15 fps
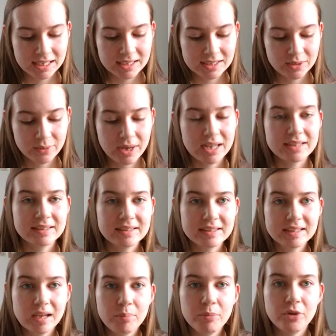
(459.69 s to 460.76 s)
So God
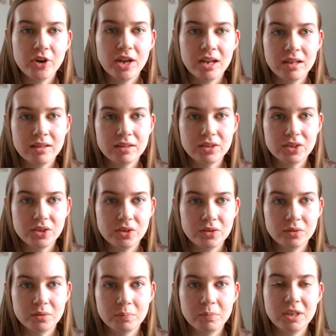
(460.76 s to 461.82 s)
separated the
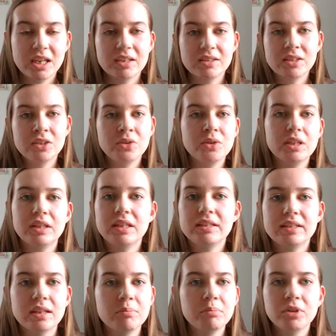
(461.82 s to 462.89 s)
two because he knew that they
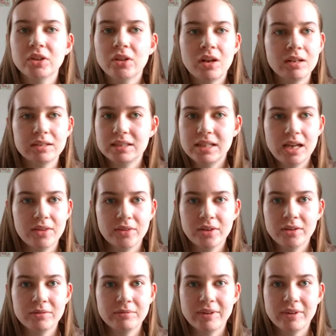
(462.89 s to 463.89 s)
didn't belong together,